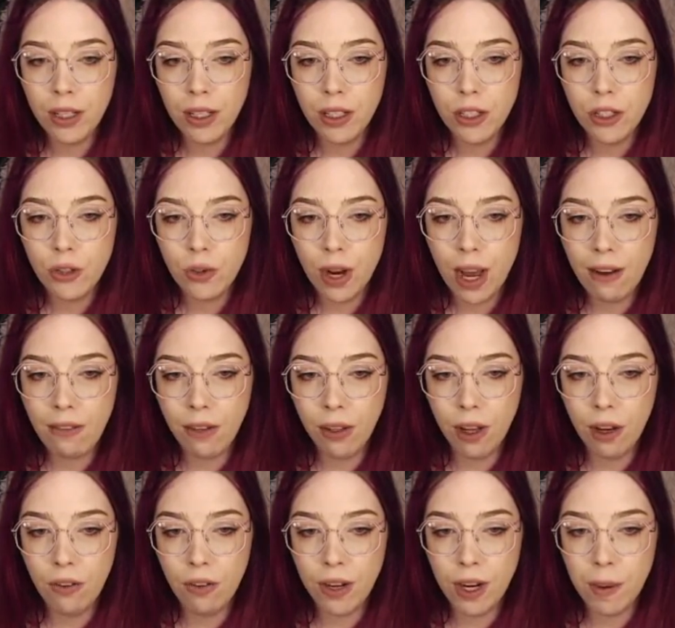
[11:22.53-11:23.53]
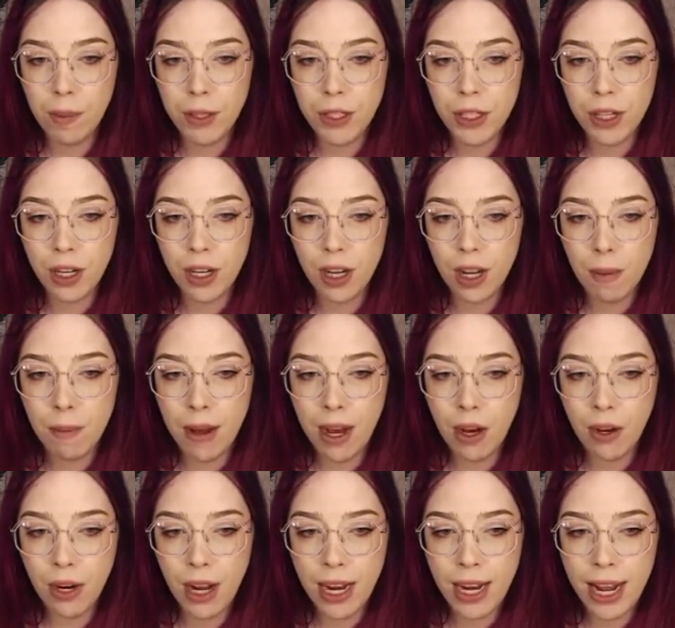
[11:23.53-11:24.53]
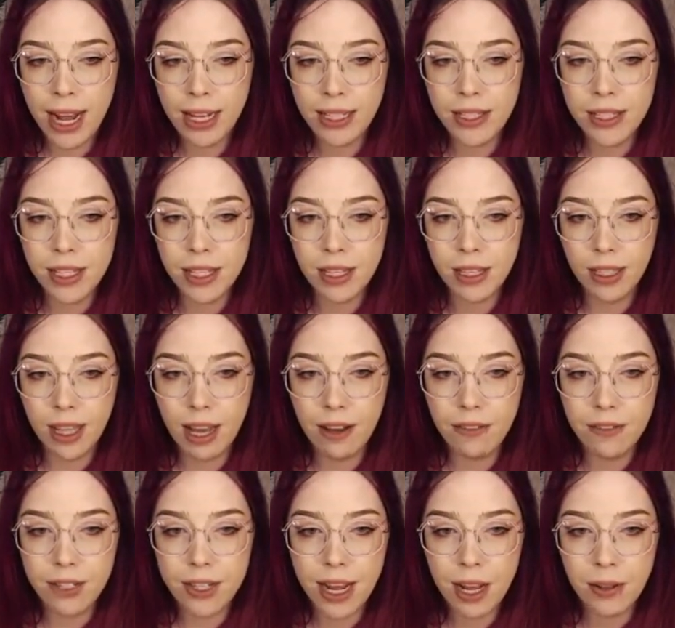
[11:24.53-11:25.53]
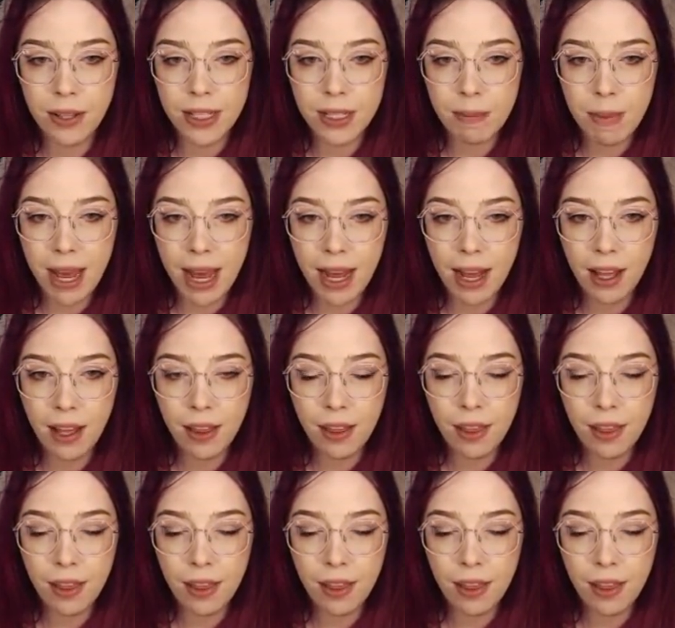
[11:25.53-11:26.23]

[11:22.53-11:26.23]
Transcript: travel over here, but you're going to come out and head to the left down this path.